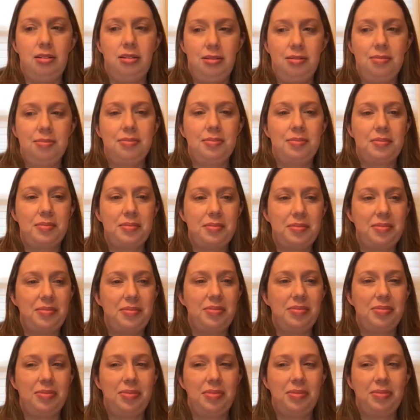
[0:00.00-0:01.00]
It's really
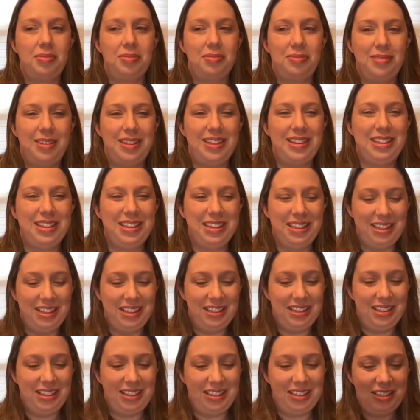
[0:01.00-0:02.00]
fun.
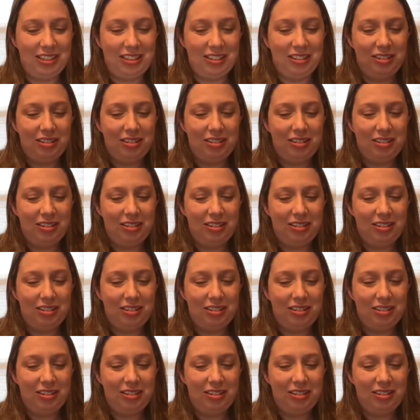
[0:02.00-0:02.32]
Yeah,